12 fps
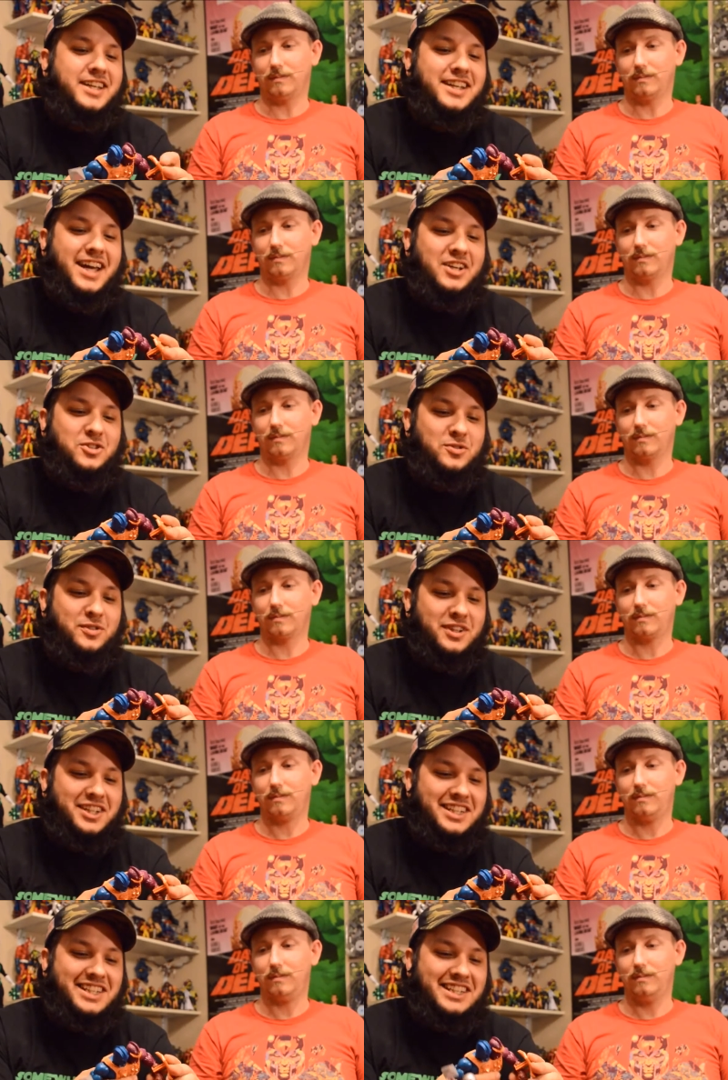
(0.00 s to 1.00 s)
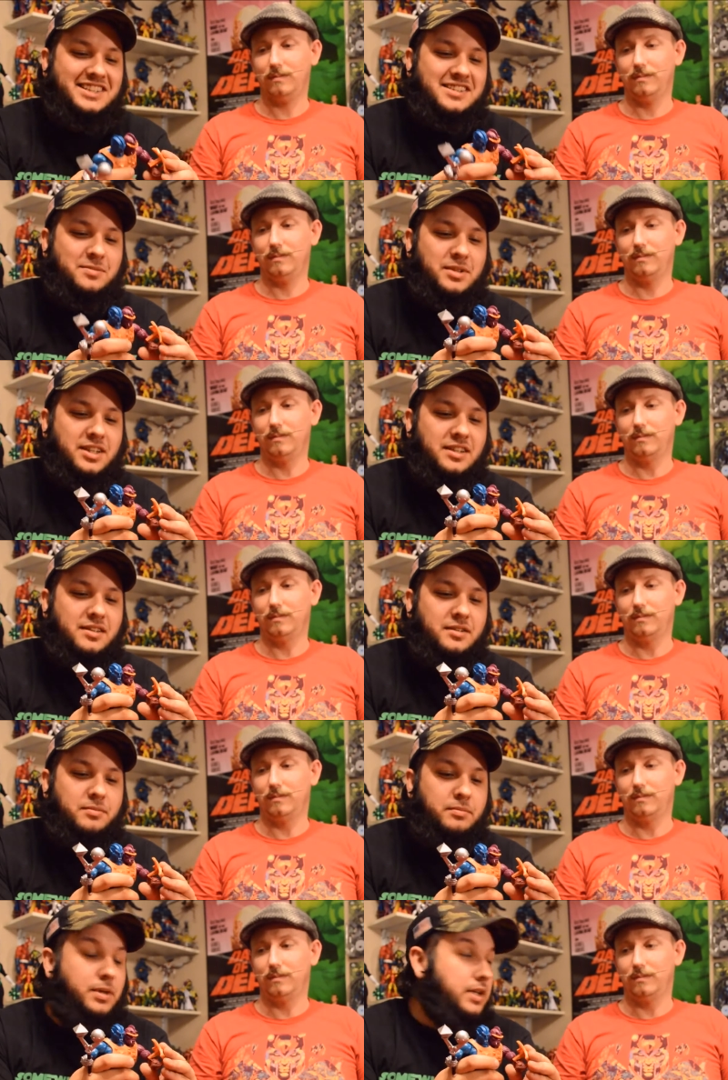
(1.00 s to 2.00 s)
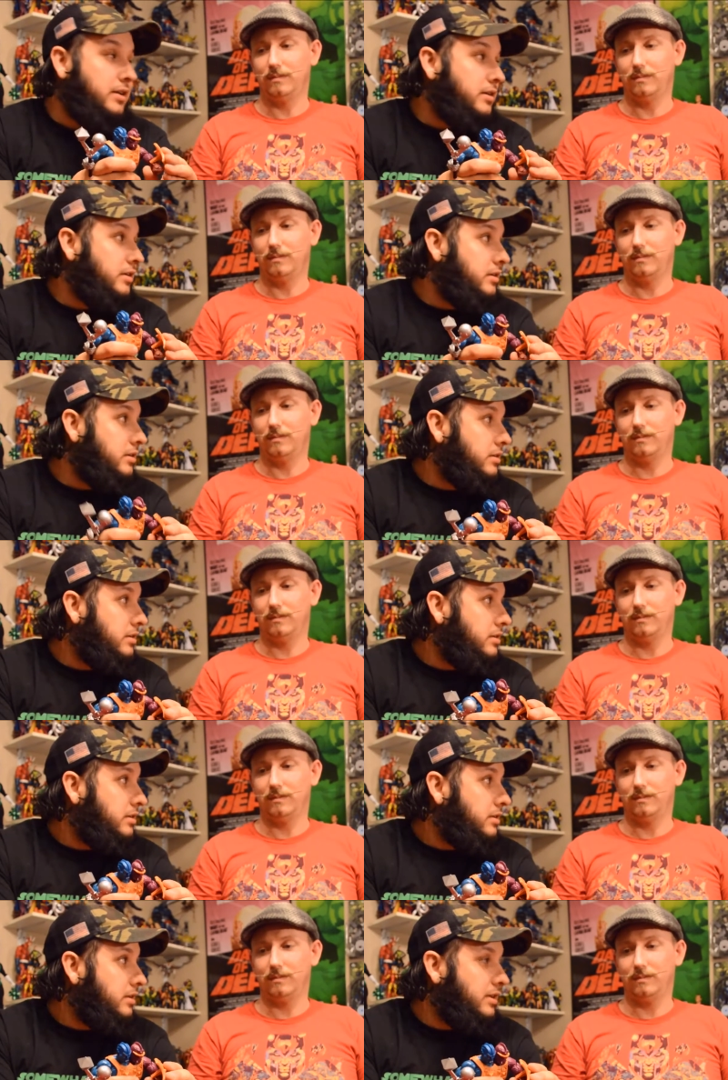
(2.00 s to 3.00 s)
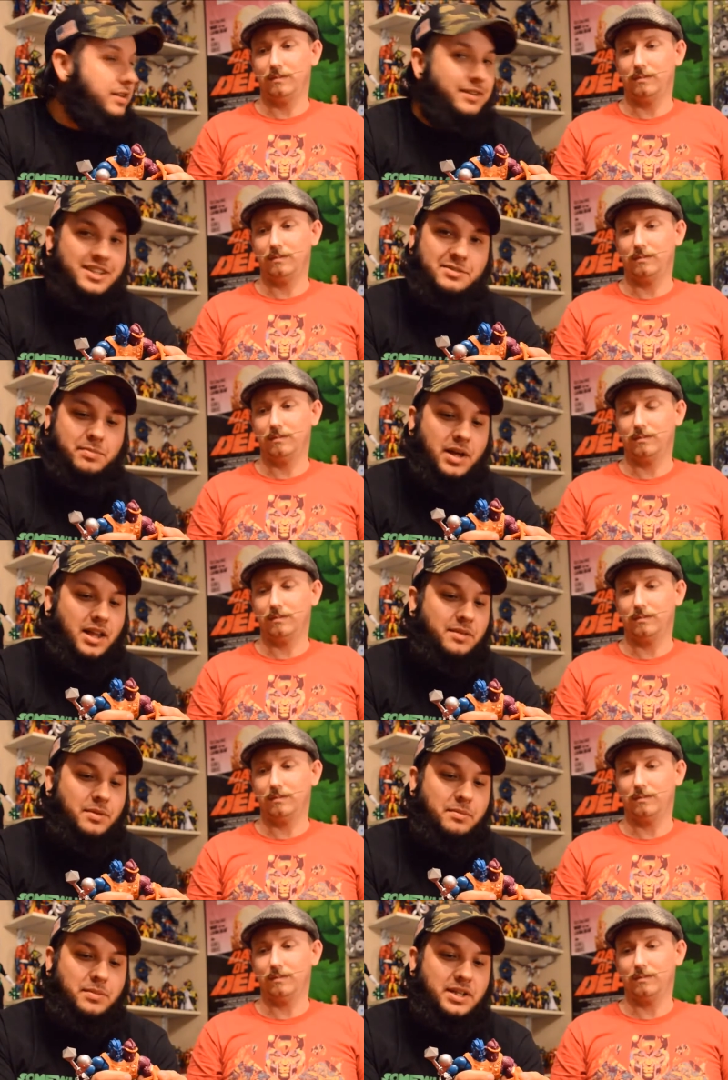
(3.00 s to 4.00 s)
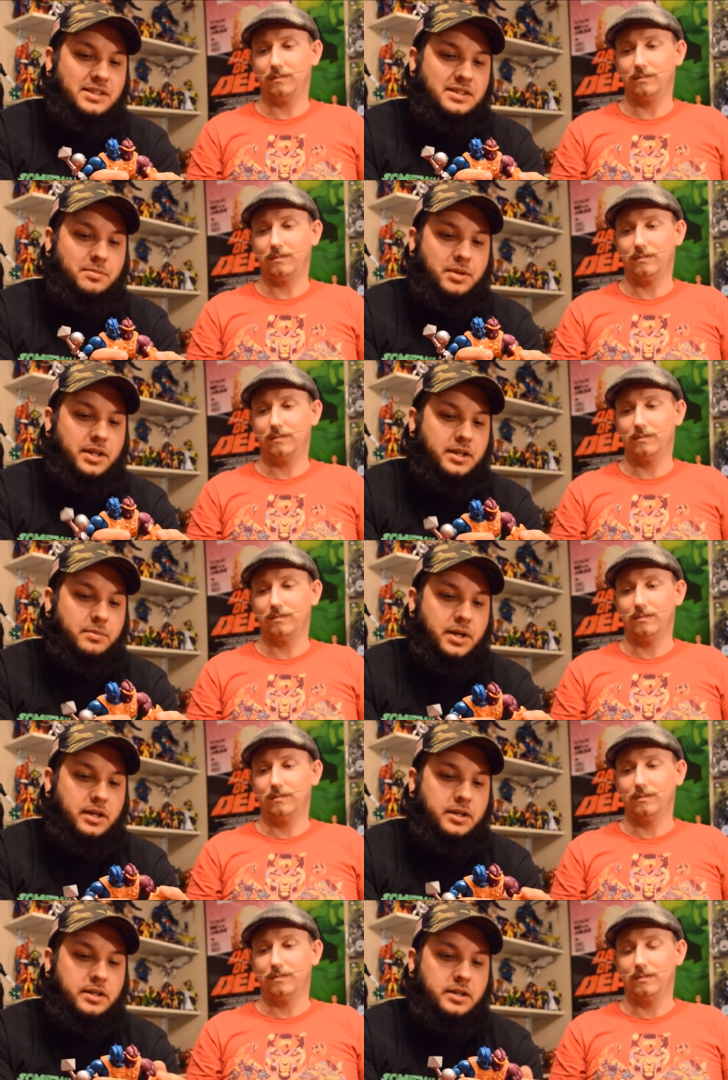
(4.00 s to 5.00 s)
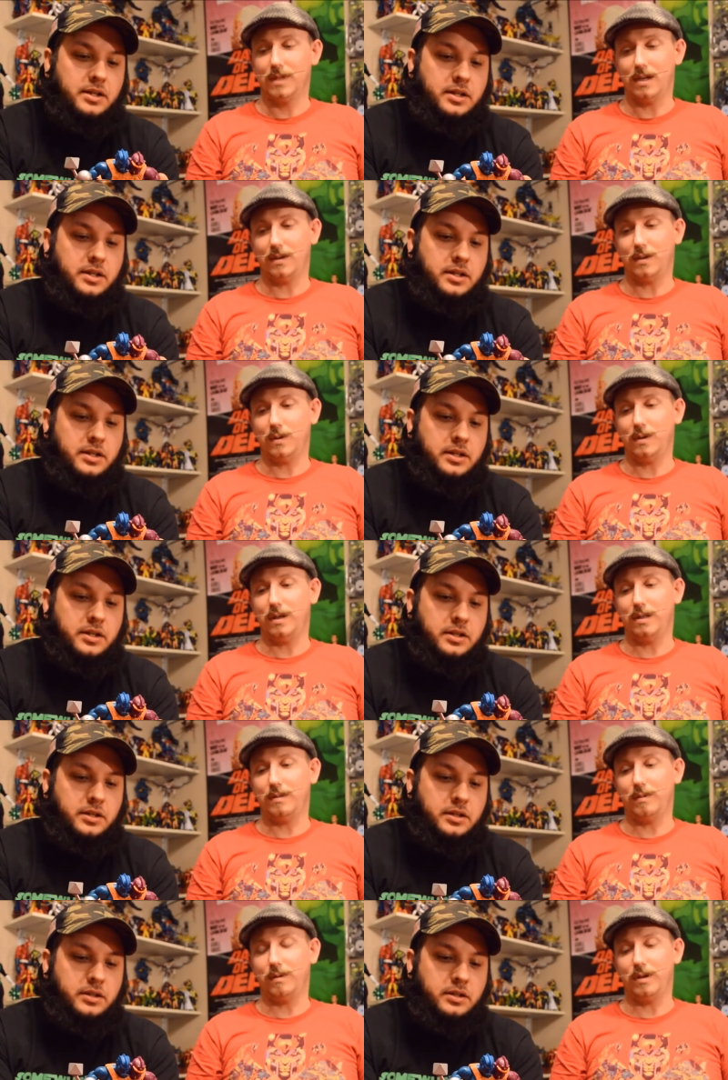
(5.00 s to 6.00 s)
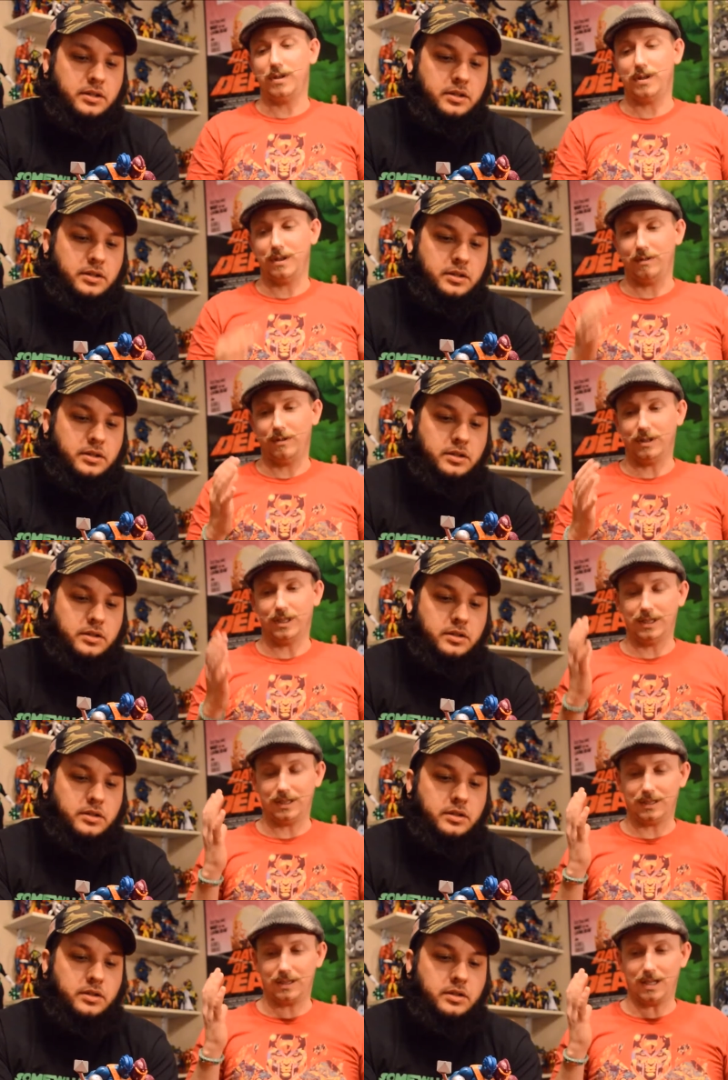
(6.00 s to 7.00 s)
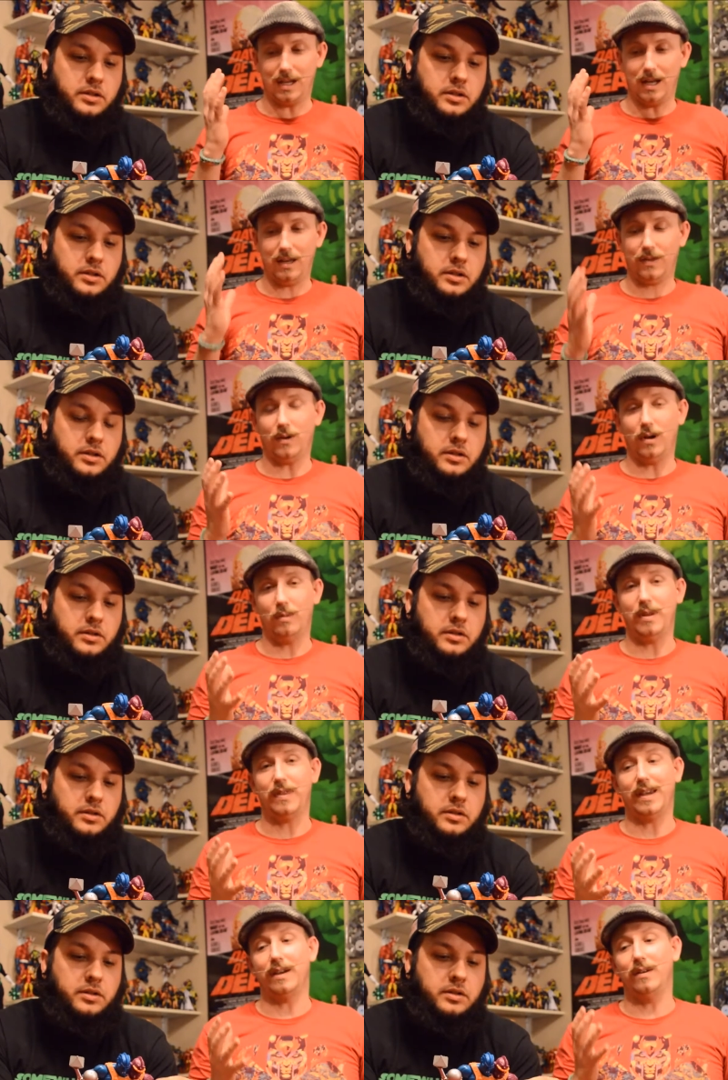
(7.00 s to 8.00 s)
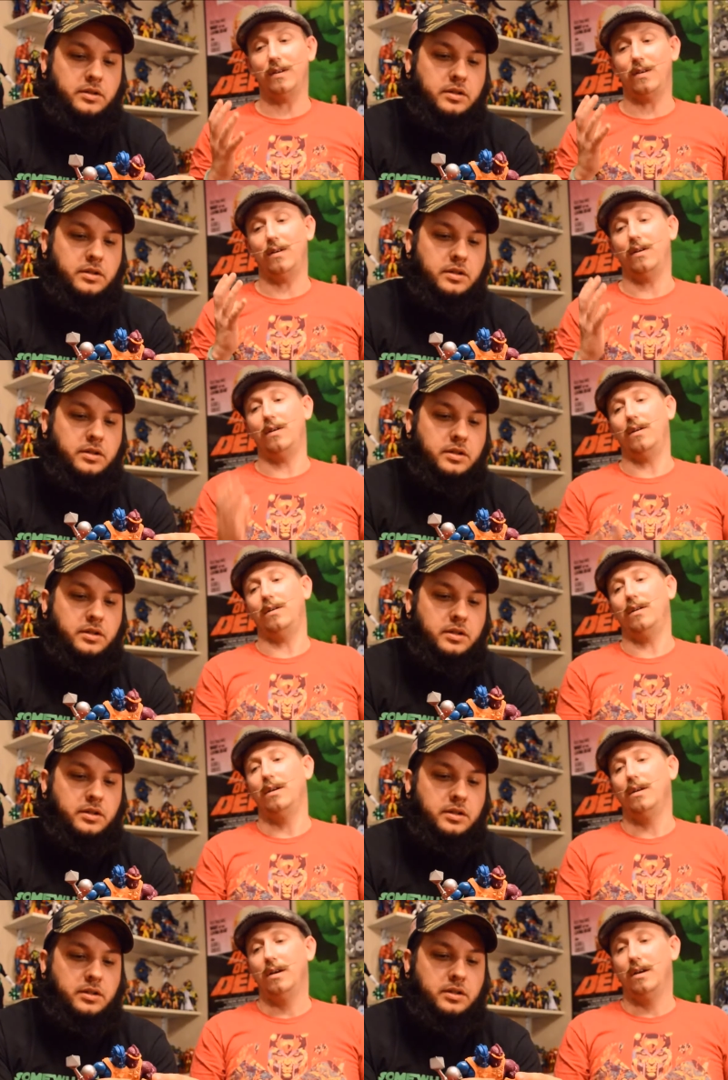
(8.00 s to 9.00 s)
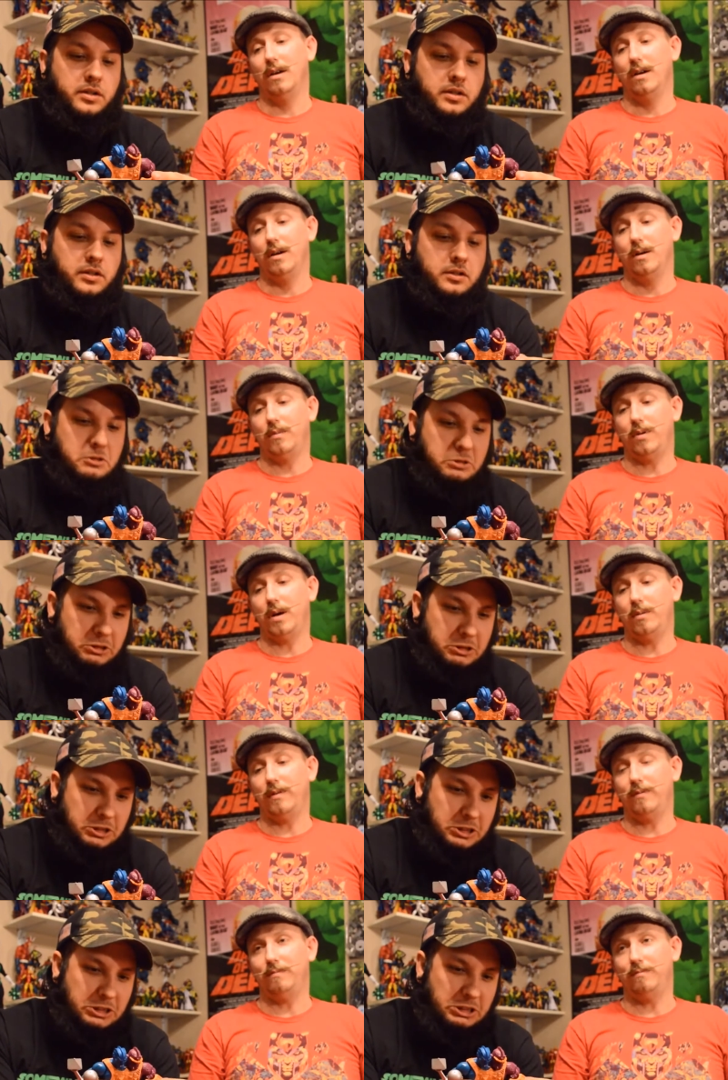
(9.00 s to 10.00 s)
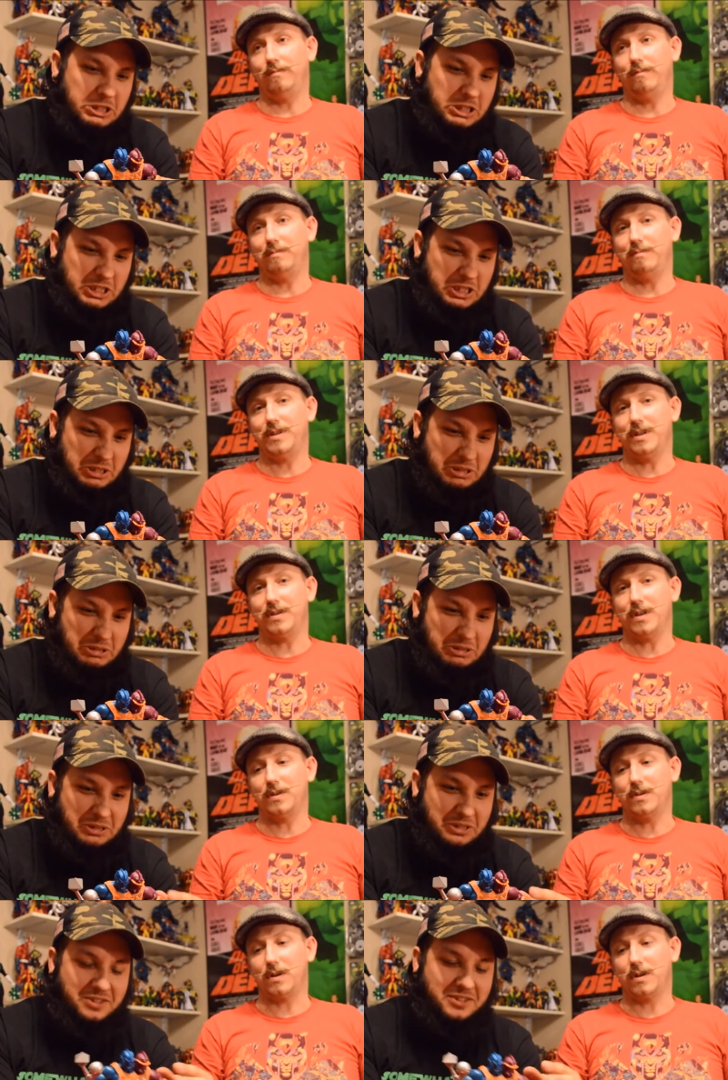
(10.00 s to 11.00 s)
Speaker 1: I do feel it needs to be bigger. Um, that's probably my biggest complaint about it.
Speaker 2: Yeah, the toy needs to be. It should. It really. I thought I've been thinking probably since I started